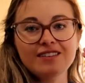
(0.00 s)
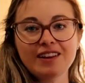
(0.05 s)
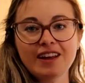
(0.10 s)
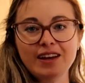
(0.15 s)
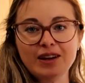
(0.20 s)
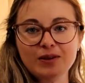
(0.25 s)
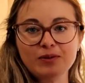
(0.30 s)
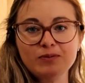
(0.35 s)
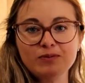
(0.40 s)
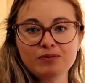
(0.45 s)

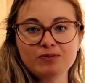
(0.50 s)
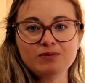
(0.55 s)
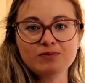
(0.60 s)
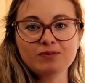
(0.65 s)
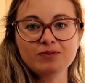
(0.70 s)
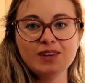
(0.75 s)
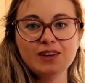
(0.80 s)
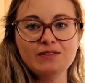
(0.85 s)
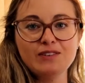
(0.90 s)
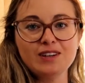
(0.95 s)
like
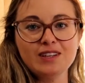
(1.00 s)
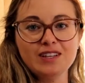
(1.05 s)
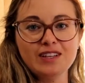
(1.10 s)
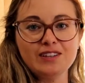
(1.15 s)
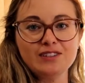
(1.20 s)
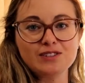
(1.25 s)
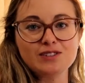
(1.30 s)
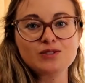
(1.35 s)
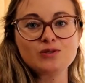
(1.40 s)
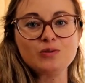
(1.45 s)
give it a
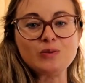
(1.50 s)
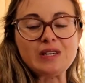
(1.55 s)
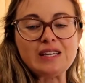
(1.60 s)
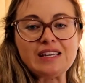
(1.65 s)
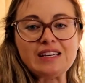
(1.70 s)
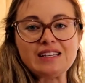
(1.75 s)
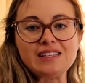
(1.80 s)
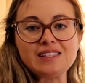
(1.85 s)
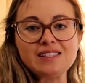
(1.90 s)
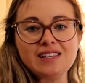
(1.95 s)
little
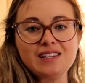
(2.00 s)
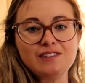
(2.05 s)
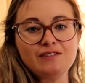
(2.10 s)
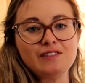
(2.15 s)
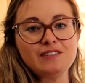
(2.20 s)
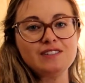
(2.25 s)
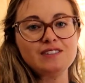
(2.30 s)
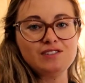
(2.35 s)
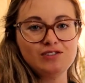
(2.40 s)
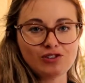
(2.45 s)
squeeze and
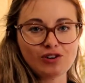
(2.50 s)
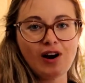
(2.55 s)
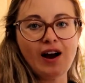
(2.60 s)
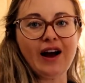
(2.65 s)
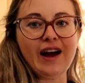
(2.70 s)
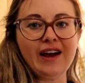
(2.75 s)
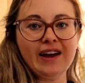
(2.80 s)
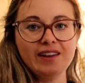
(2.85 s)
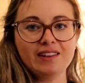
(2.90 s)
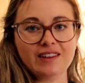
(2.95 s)
if it's
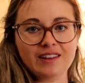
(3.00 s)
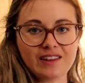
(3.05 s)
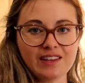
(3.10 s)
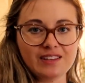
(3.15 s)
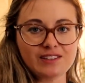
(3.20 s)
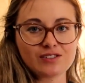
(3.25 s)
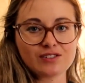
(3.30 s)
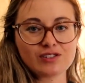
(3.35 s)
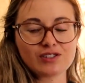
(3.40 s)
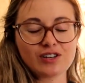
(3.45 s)
dry and the
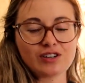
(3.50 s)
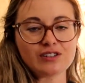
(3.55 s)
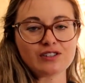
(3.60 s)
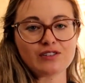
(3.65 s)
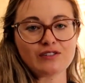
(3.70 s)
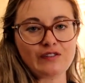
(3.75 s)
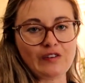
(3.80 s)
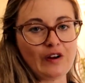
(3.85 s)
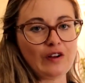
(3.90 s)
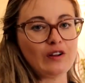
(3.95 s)
things are starting
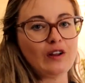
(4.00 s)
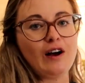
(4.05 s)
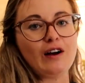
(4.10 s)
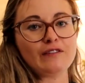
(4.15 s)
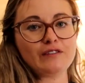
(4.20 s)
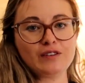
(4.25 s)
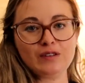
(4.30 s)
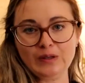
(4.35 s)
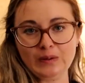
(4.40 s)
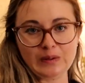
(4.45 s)
to fall
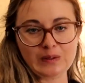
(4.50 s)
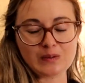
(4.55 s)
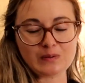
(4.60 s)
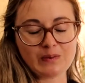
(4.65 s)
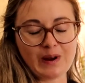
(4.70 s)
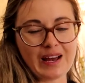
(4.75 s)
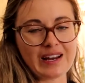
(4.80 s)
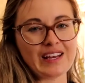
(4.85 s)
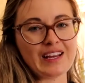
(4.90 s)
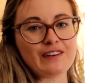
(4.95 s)
off you know it's
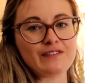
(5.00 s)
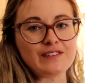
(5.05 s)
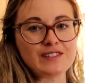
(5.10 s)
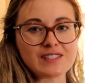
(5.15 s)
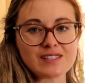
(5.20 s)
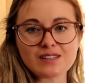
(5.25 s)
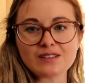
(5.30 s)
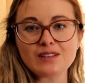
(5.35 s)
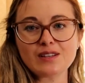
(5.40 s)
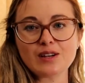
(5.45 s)
ready if
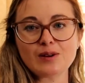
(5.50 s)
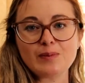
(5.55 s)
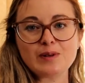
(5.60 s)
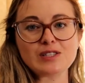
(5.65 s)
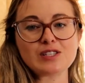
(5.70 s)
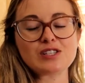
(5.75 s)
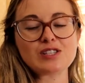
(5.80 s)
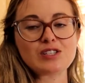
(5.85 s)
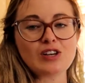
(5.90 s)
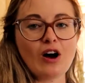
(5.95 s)
it's still a little
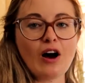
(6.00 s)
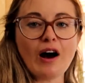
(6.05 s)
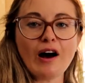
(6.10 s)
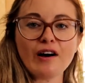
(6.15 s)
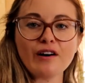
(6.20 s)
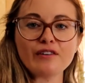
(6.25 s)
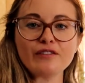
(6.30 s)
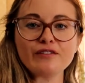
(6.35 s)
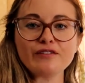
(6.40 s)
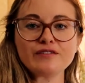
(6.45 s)
bit
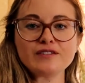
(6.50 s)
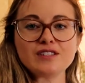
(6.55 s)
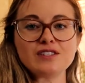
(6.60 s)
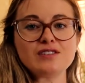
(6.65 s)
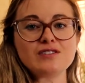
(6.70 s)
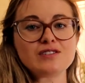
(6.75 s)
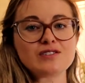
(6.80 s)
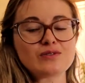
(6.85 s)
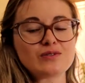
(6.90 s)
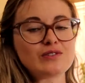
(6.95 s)
soft
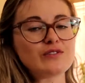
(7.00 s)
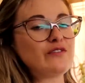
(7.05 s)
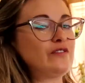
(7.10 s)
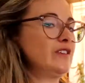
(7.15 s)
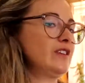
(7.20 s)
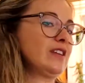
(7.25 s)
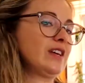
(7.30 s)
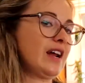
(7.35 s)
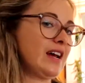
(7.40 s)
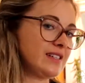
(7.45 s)
and you can sort of
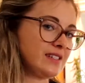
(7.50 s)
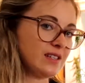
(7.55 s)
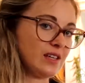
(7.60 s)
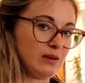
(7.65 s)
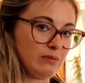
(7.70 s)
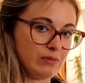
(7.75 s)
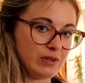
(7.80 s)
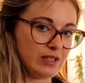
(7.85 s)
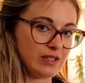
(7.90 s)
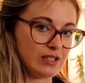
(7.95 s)
feel it
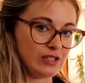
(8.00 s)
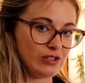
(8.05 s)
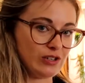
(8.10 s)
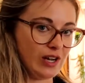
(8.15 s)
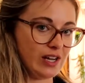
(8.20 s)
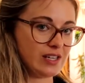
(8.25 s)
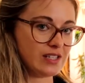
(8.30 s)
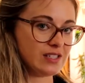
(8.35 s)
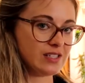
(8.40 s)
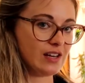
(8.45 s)
hasn't completely
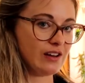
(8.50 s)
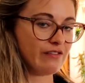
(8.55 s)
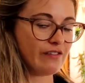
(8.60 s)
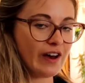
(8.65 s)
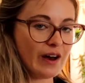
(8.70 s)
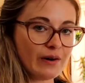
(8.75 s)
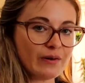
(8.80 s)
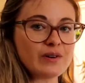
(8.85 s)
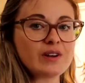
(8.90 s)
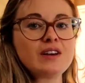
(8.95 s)
dried itself
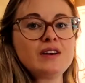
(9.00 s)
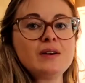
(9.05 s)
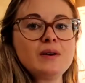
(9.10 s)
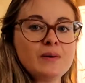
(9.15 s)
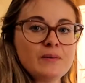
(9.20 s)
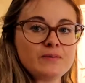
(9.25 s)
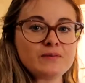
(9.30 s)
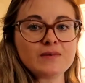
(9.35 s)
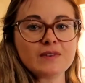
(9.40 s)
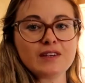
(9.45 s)
out
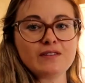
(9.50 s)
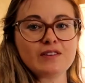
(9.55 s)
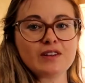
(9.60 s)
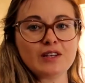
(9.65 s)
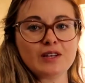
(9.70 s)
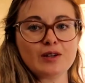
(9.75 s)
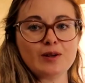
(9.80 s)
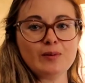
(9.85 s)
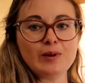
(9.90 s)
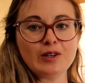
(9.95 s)
leave it
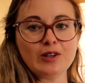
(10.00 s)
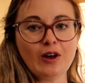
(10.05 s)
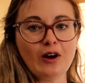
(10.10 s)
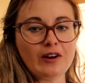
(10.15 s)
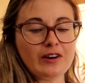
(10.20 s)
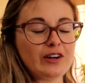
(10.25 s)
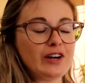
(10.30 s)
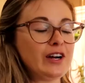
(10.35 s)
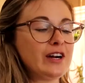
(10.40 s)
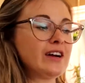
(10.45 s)
a little bit
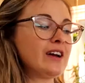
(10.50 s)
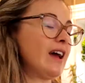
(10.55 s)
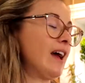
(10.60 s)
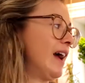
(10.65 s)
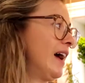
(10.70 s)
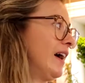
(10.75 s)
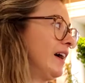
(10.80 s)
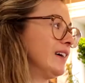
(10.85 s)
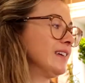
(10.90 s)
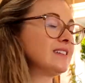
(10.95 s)
longer
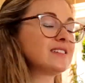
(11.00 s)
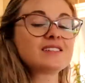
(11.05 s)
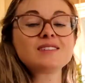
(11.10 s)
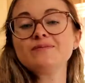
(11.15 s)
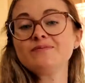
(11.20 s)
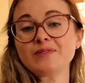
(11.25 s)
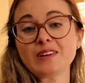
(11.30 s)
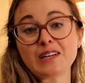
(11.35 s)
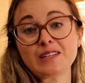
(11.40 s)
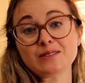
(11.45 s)
and
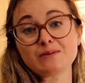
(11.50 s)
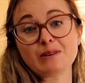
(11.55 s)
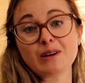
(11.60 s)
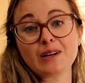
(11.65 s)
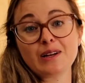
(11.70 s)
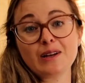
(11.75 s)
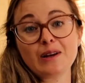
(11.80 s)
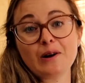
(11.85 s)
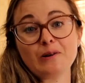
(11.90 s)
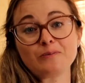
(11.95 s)
then it's
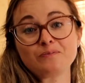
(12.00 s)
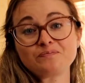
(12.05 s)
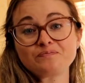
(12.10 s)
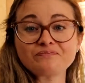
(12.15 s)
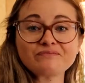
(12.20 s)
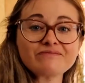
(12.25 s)
ready to go